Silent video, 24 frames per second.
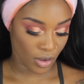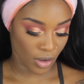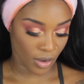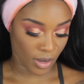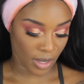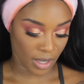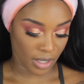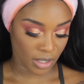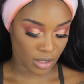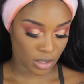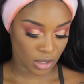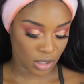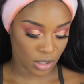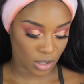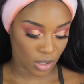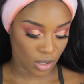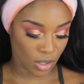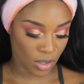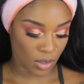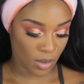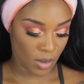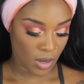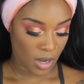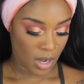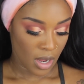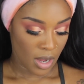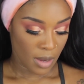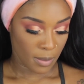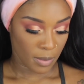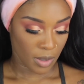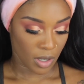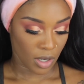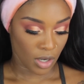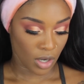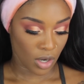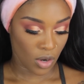Okay, so
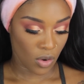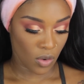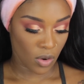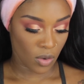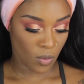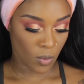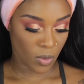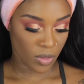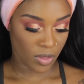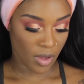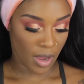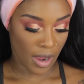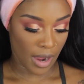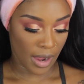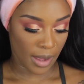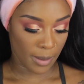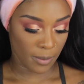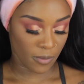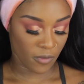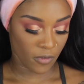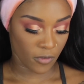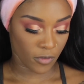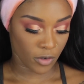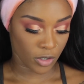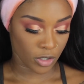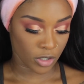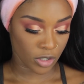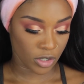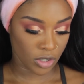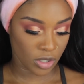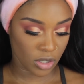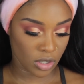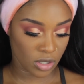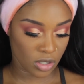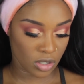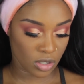I'm going to go in with Hype
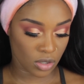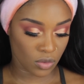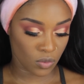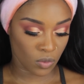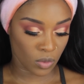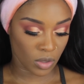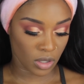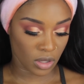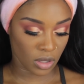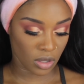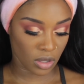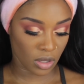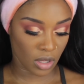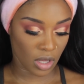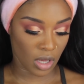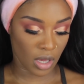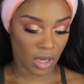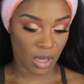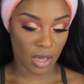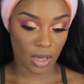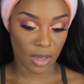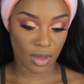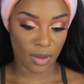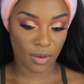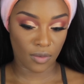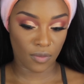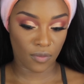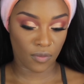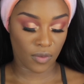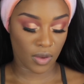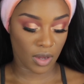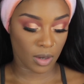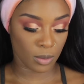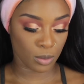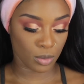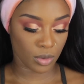first with a
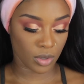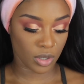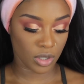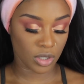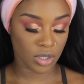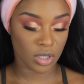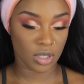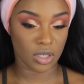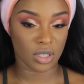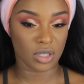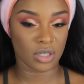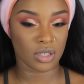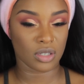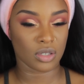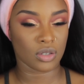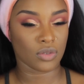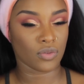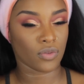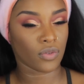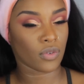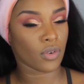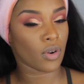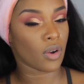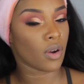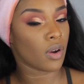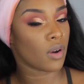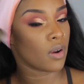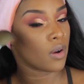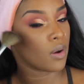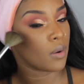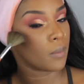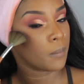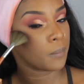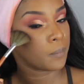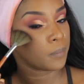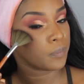fan brush. This was
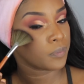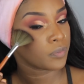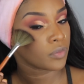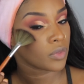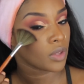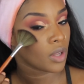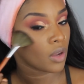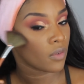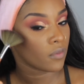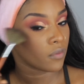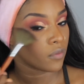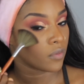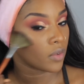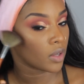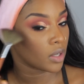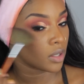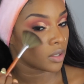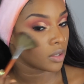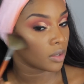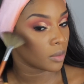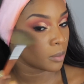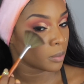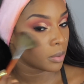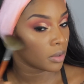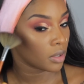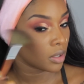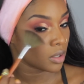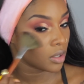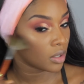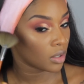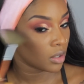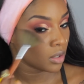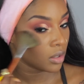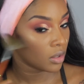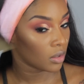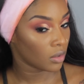from Vanity
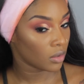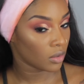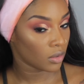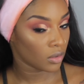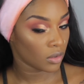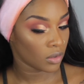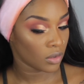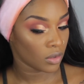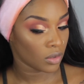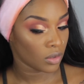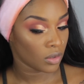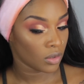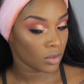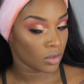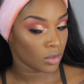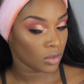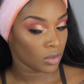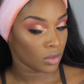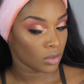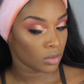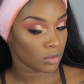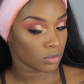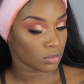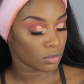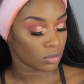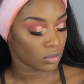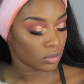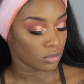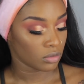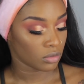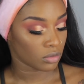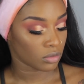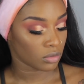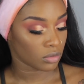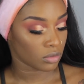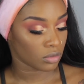Planet.
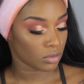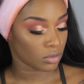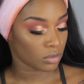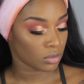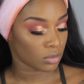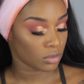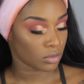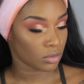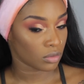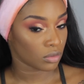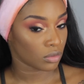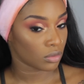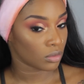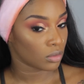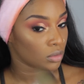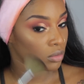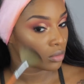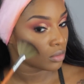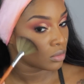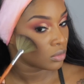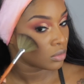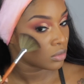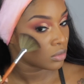Ooh.